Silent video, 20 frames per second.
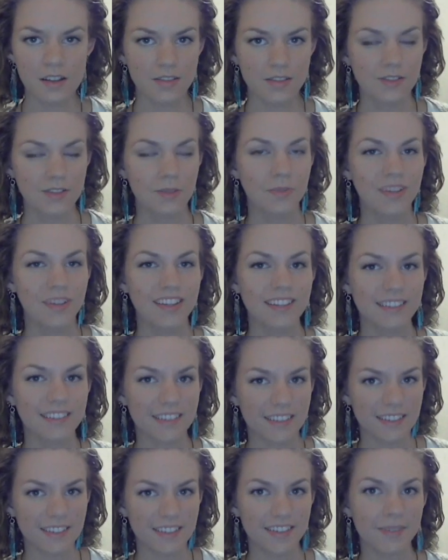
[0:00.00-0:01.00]
So be
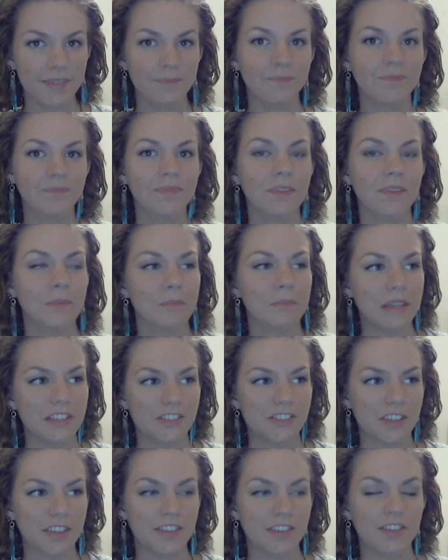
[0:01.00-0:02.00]
consistent, be
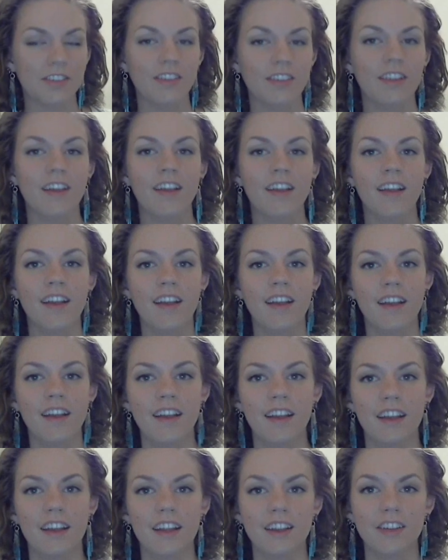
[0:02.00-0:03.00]
gentle,
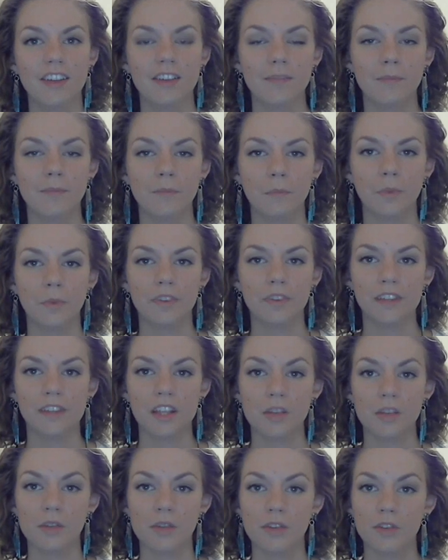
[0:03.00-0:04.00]
and we'll see
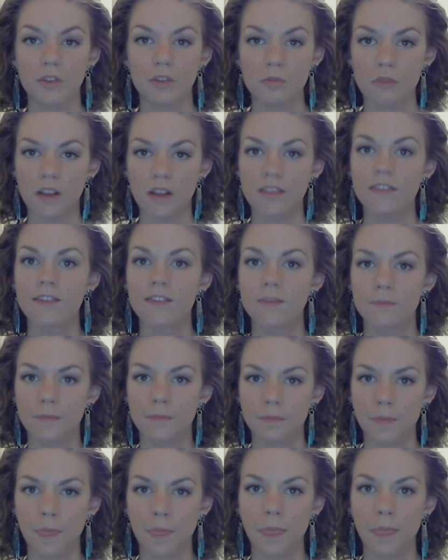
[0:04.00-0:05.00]
you in 2 months.
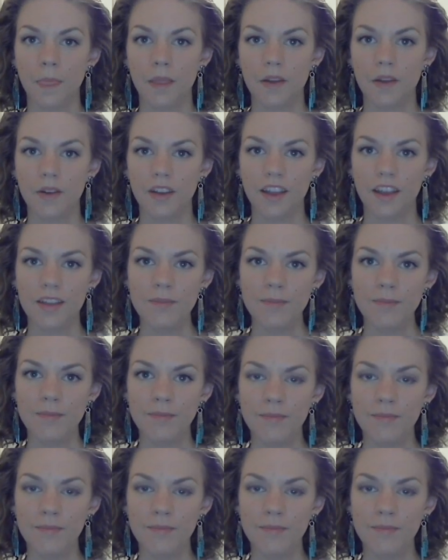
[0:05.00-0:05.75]
Okay?